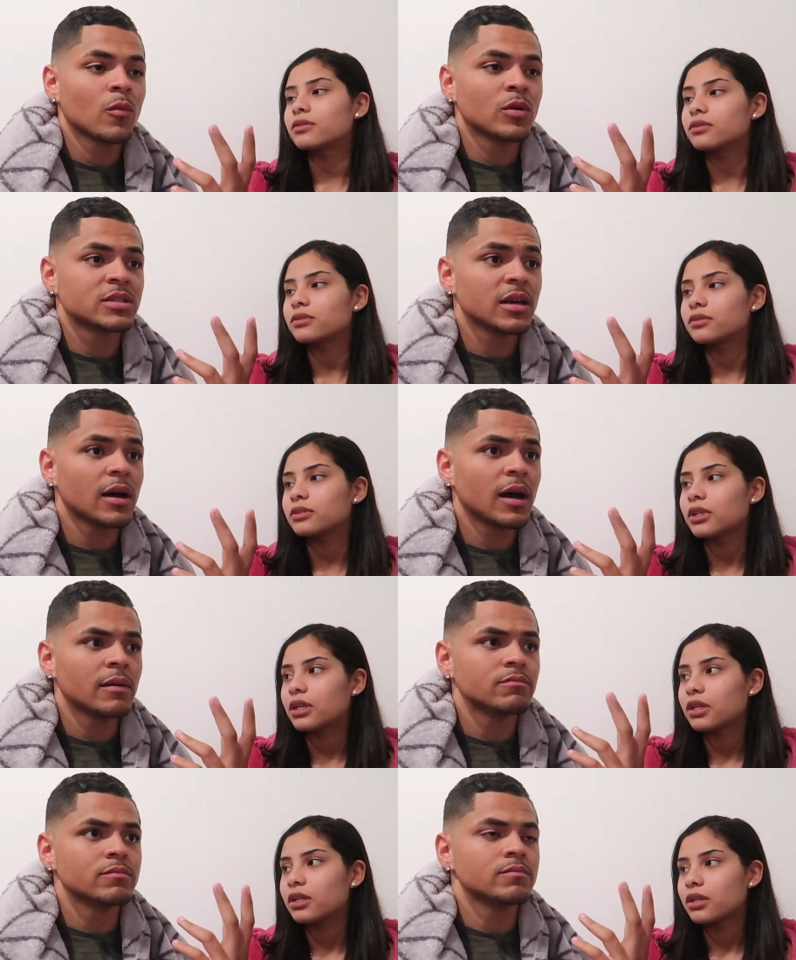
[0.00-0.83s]
Speaker 1: was
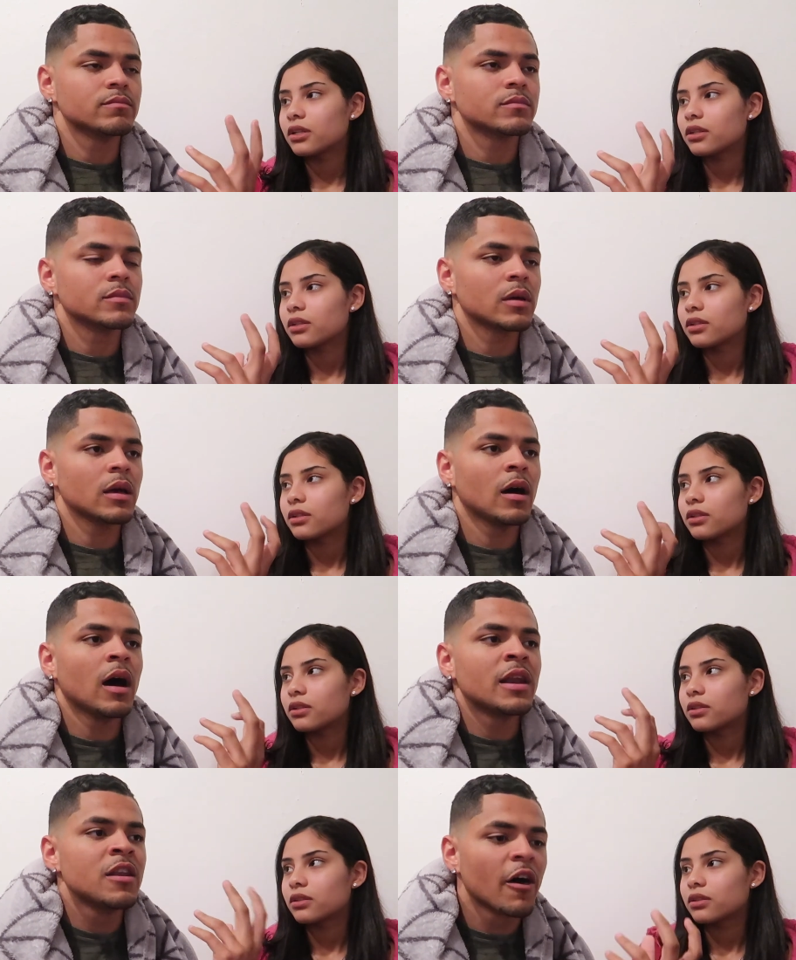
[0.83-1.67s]

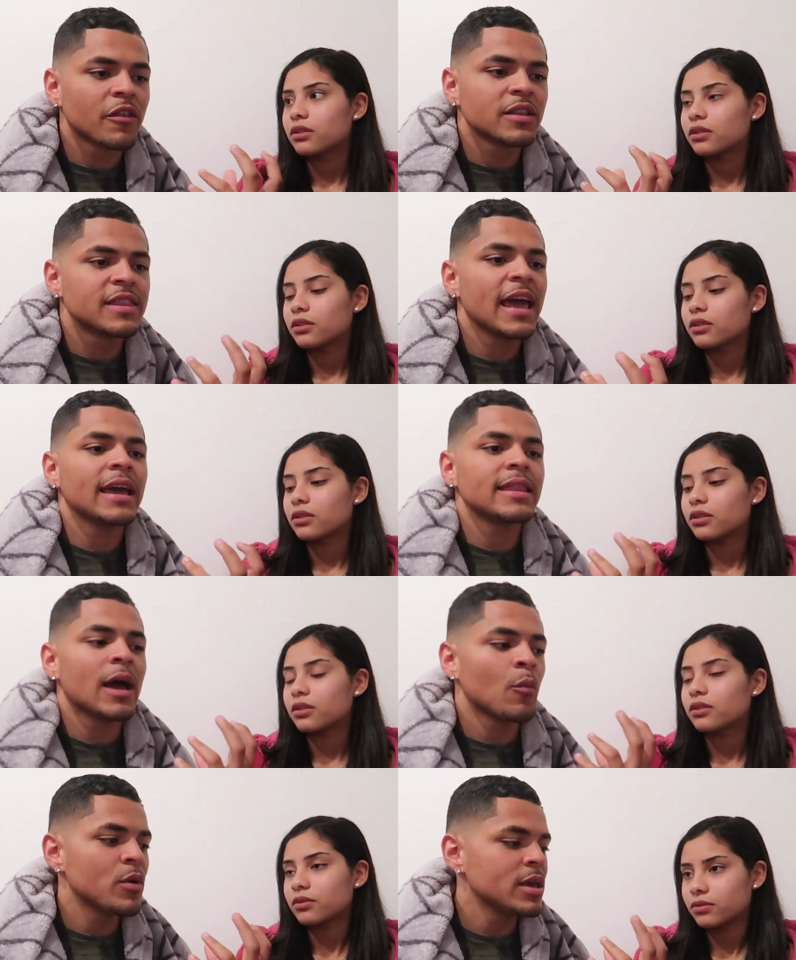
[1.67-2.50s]
another day
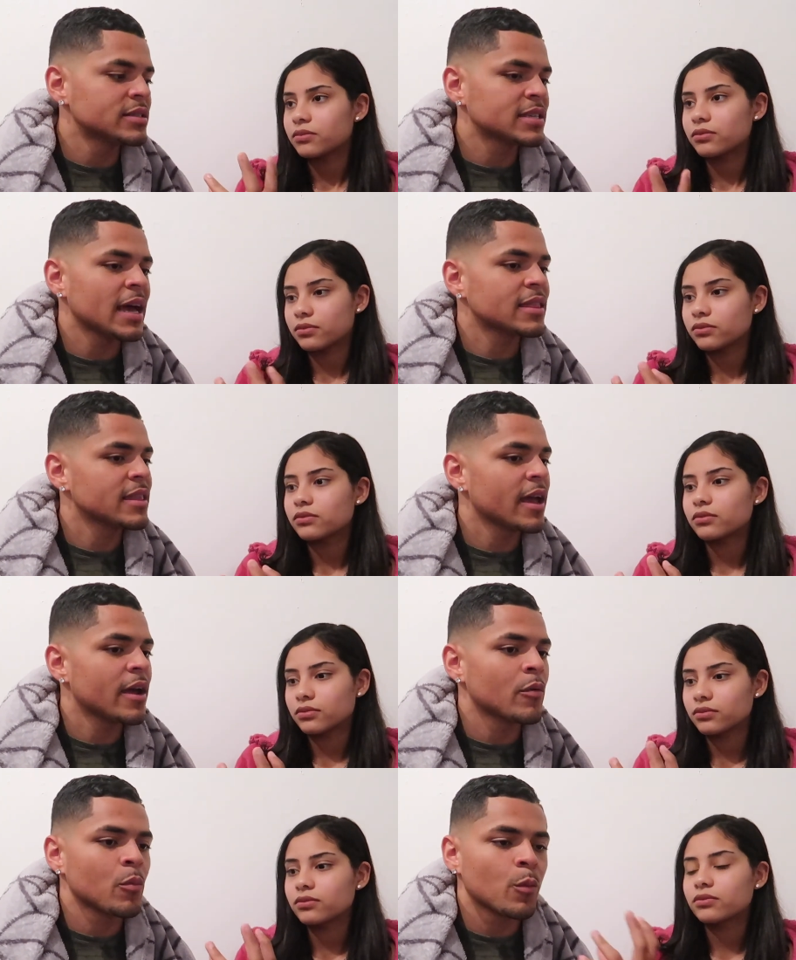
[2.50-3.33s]
that we sat
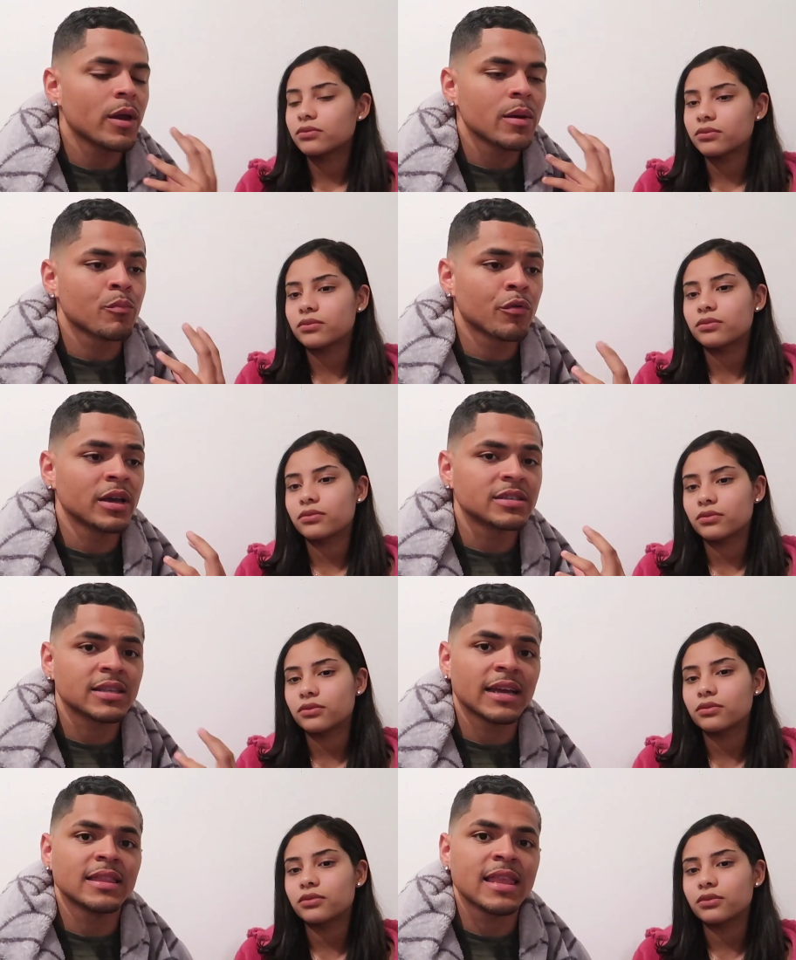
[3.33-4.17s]
there and we
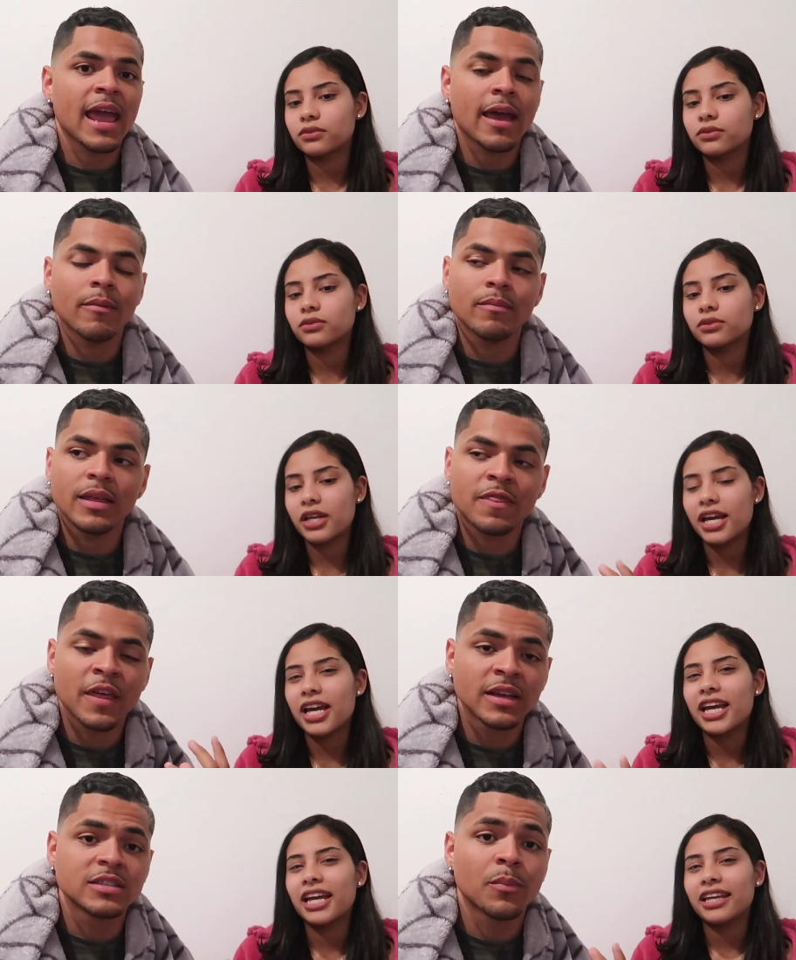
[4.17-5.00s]
embraced like, damn,
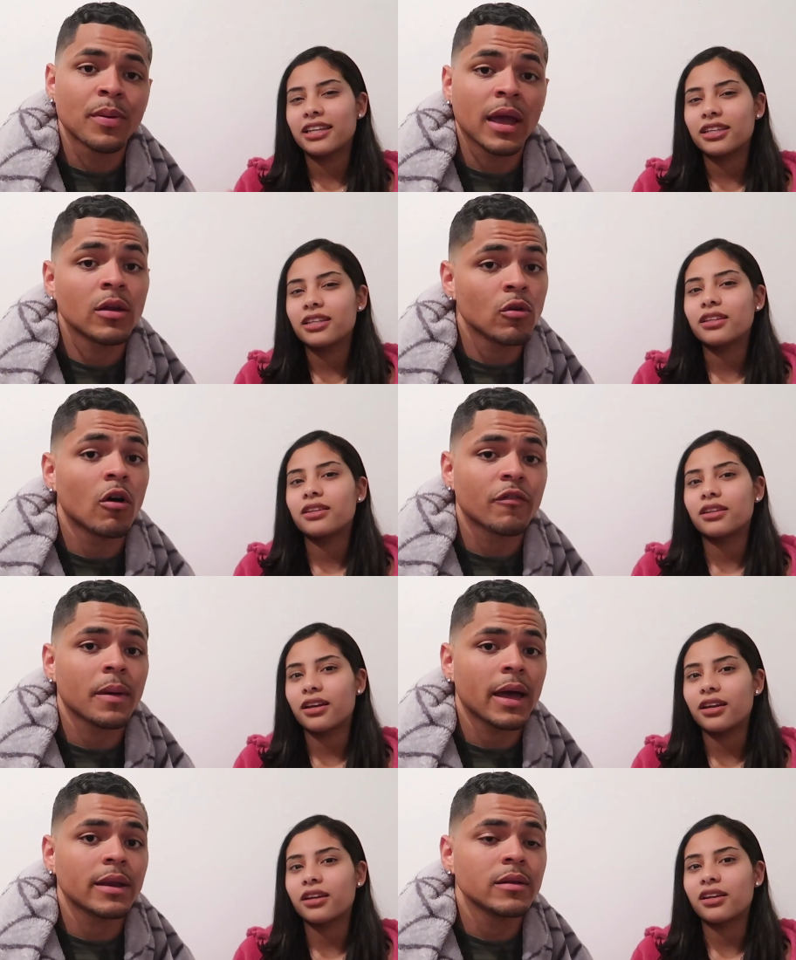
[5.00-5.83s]
things are paying off,
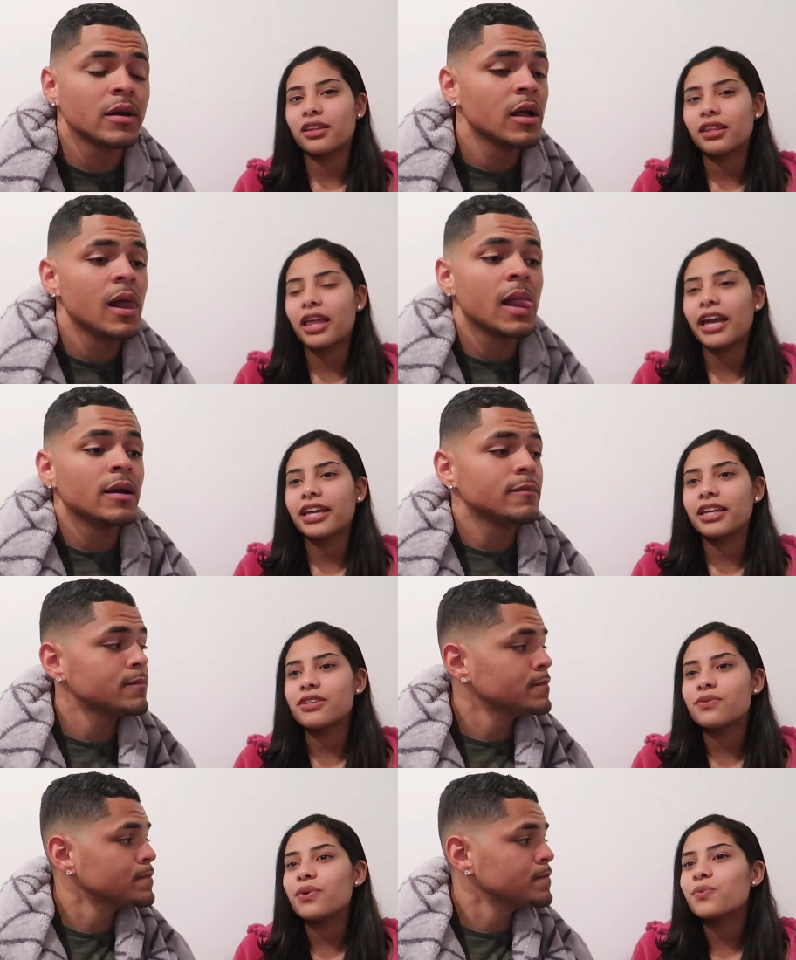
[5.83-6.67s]
yeah. man.
Speaker 2: Like
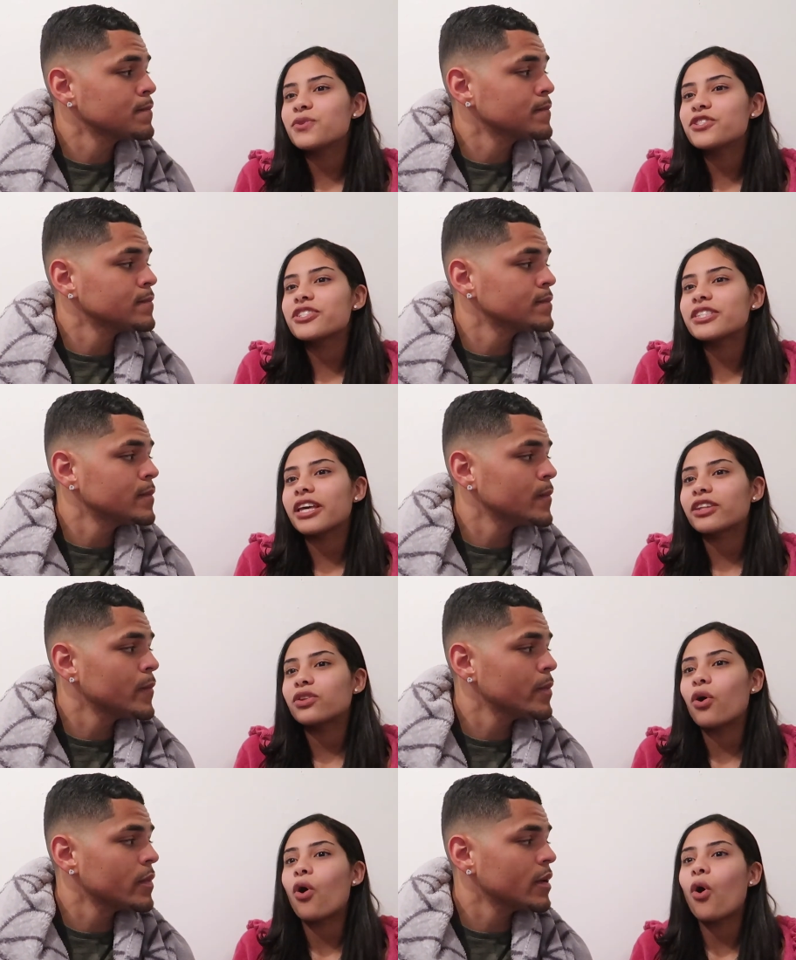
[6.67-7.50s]
it, it was just
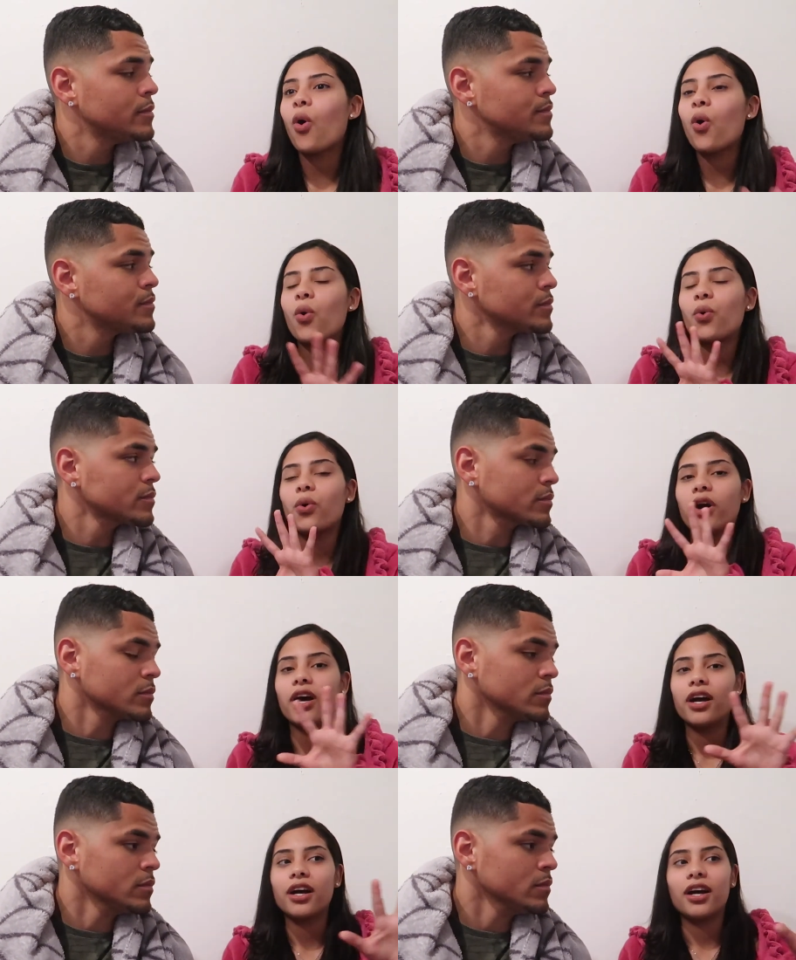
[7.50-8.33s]
like the whole,